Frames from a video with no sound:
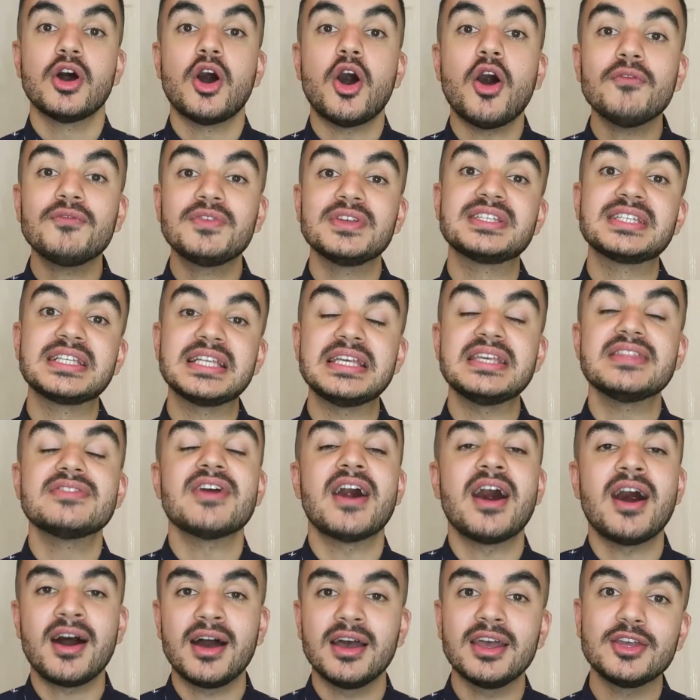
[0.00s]
Obviously, the
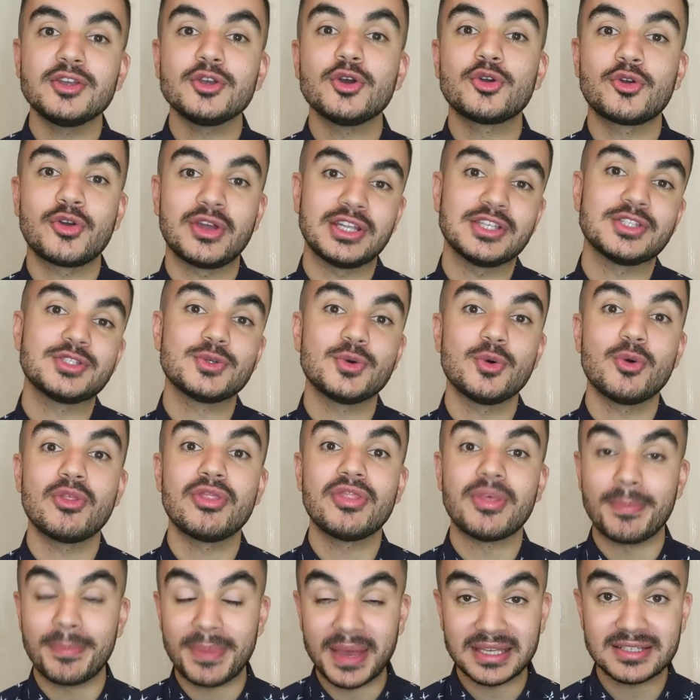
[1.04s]
higher your credit score,
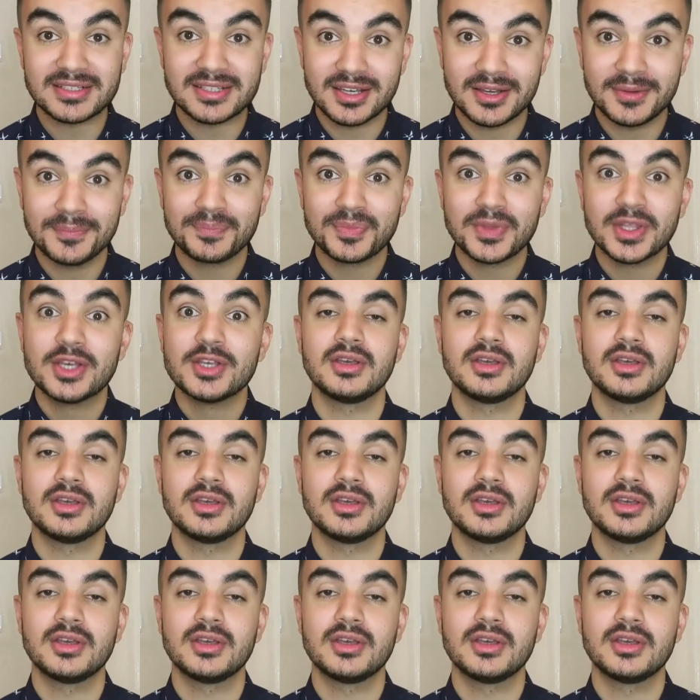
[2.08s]
the better.